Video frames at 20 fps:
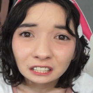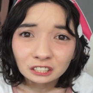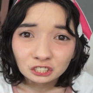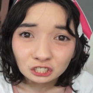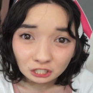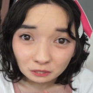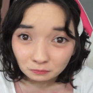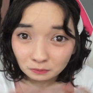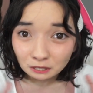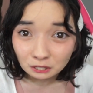
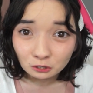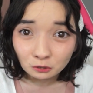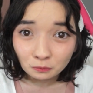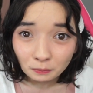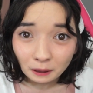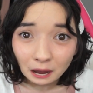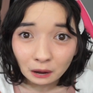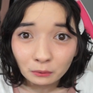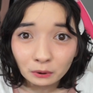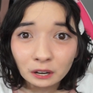GPU
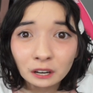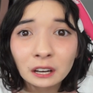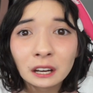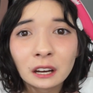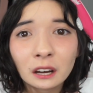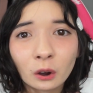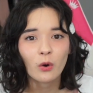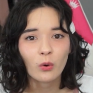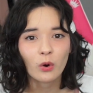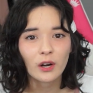power
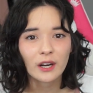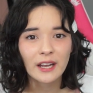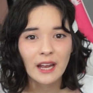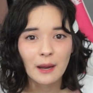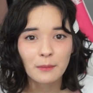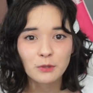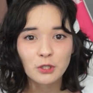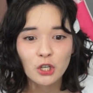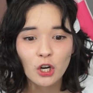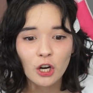or
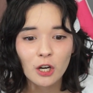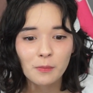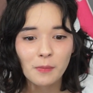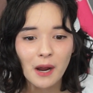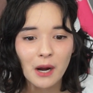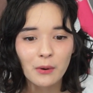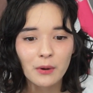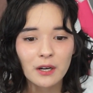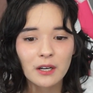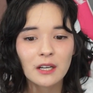capture card
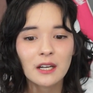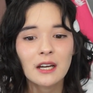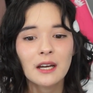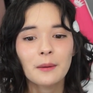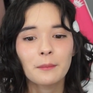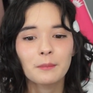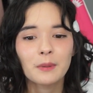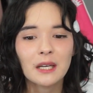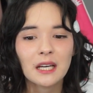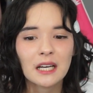power,
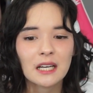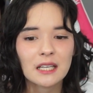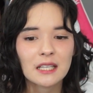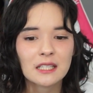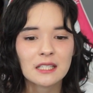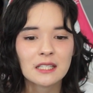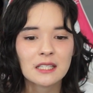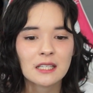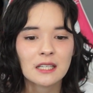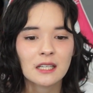
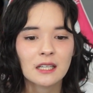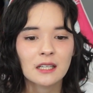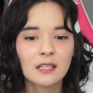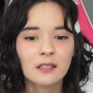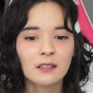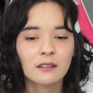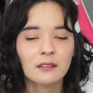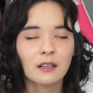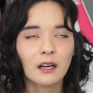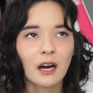because
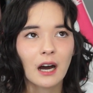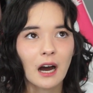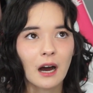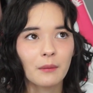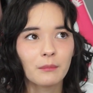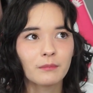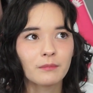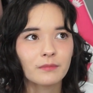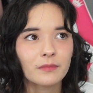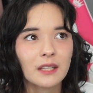
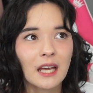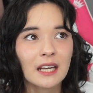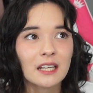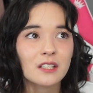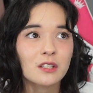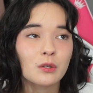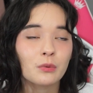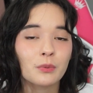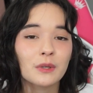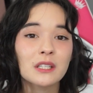that
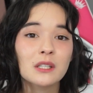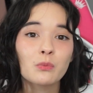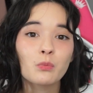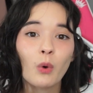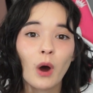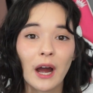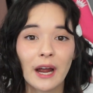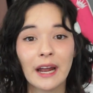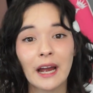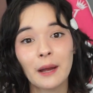is the reason
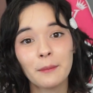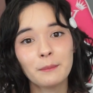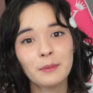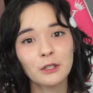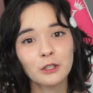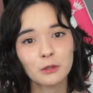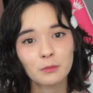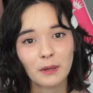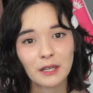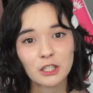why I
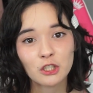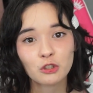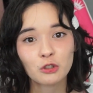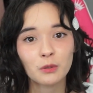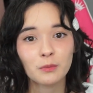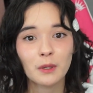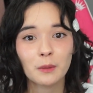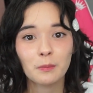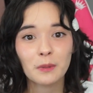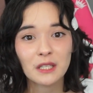built my
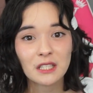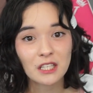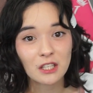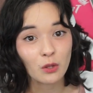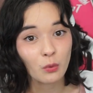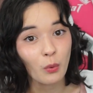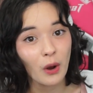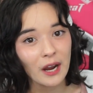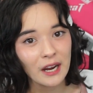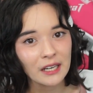streaming PC
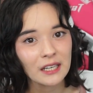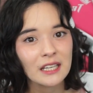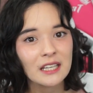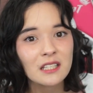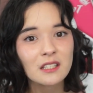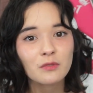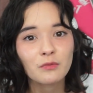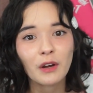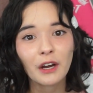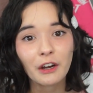the way it
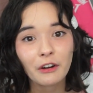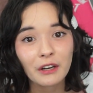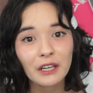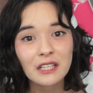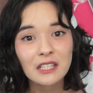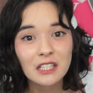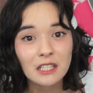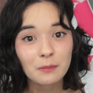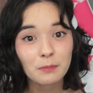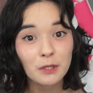is, very
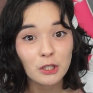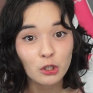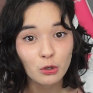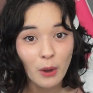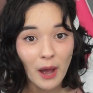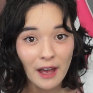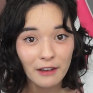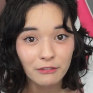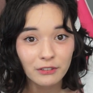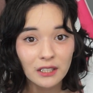CPU
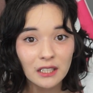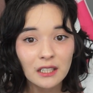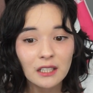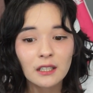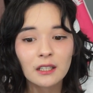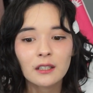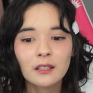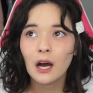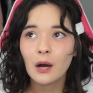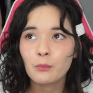heavy.
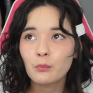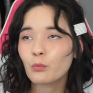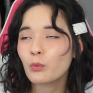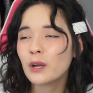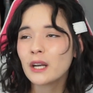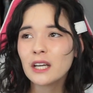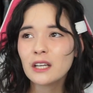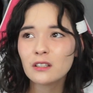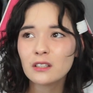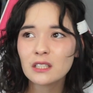
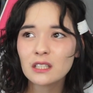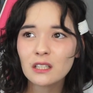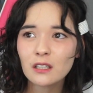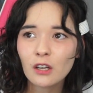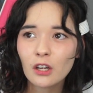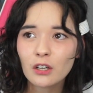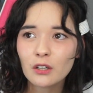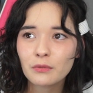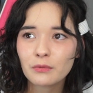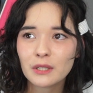When I did a
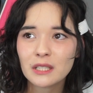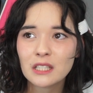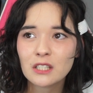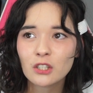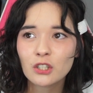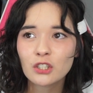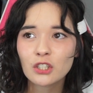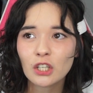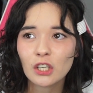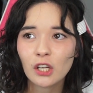lot of
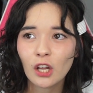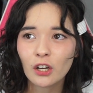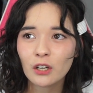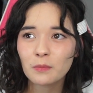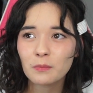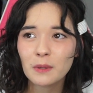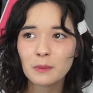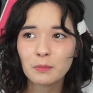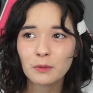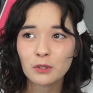research, a lot
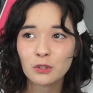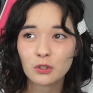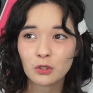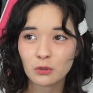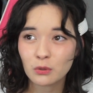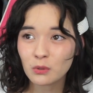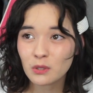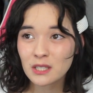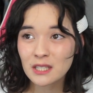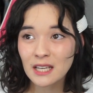of people
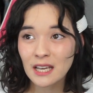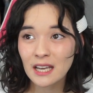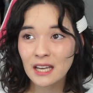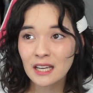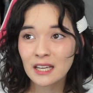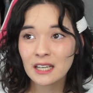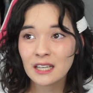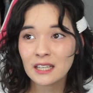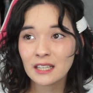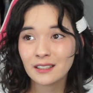do
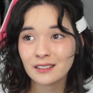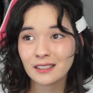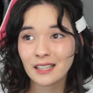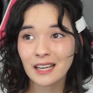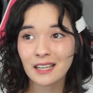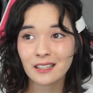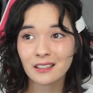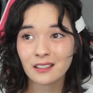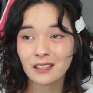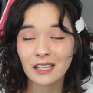say
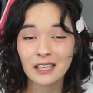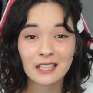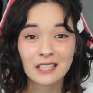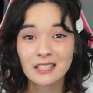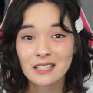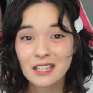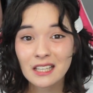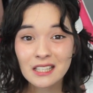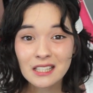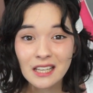that it
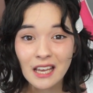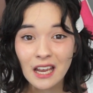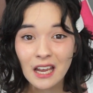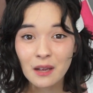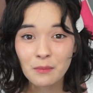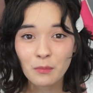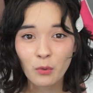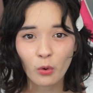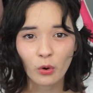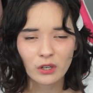is the
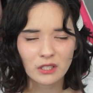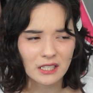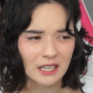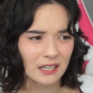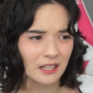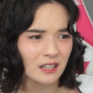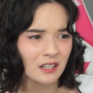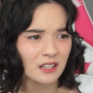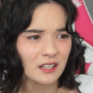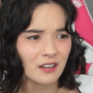same, or it's
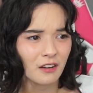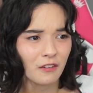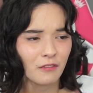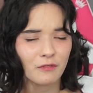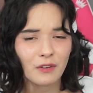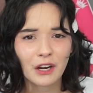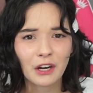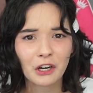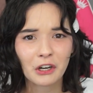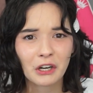like
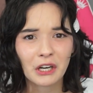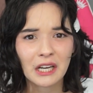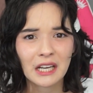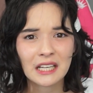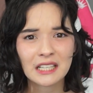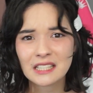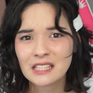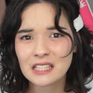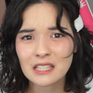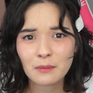
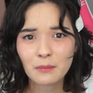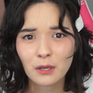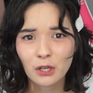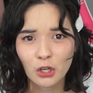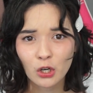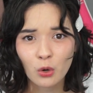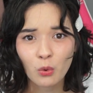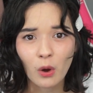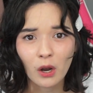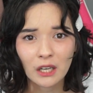very similar
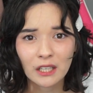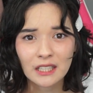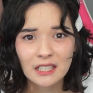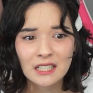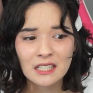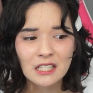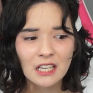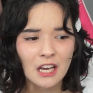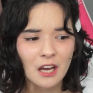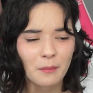
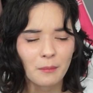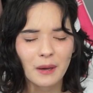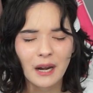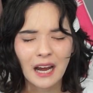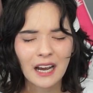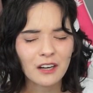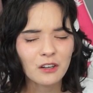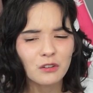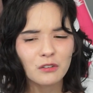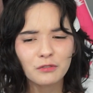qualities, but
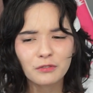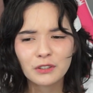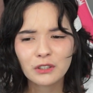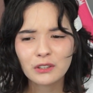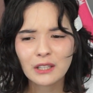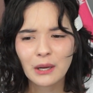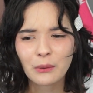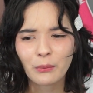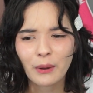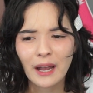I don't feel
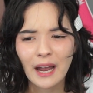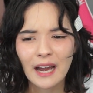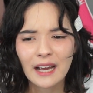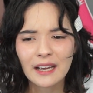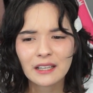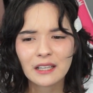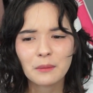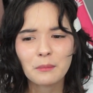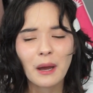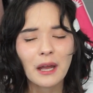that way.
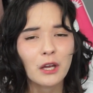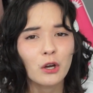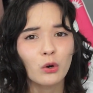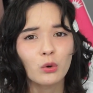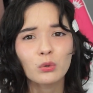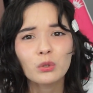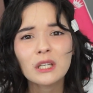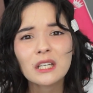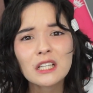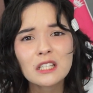In my
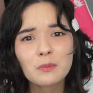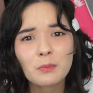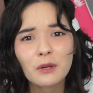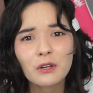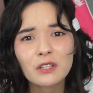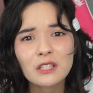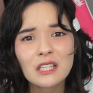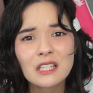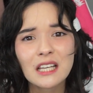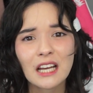own
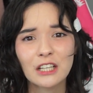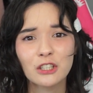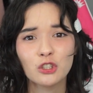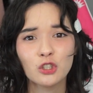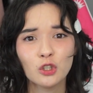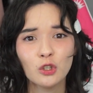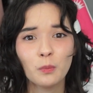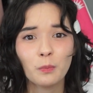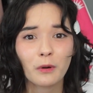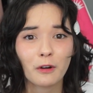experiences, I
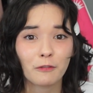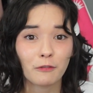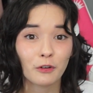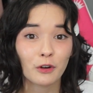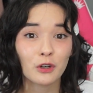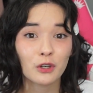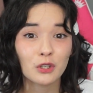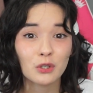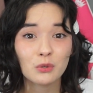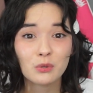do
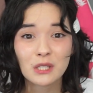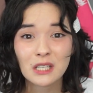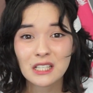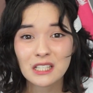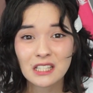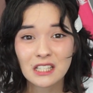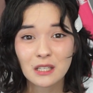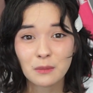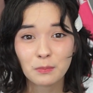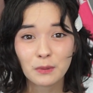prefer using
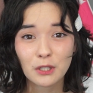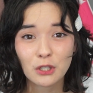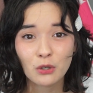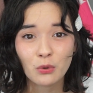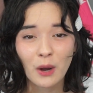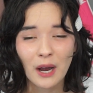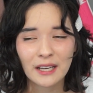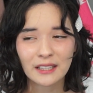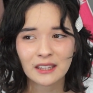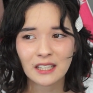CPU.
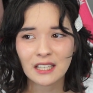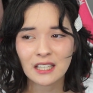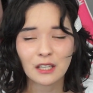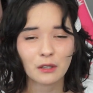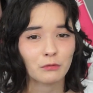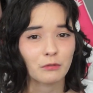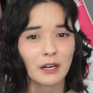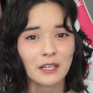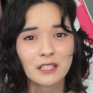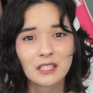I think
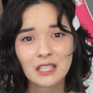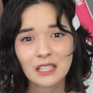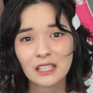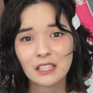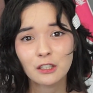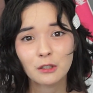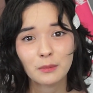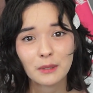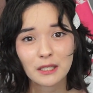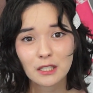it runs a
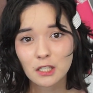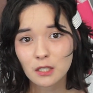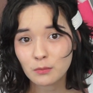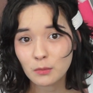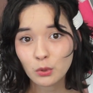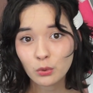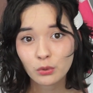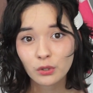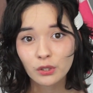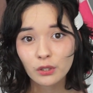little bit
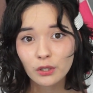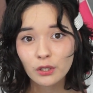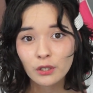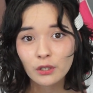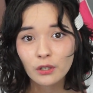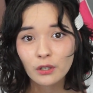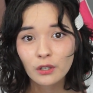smoother.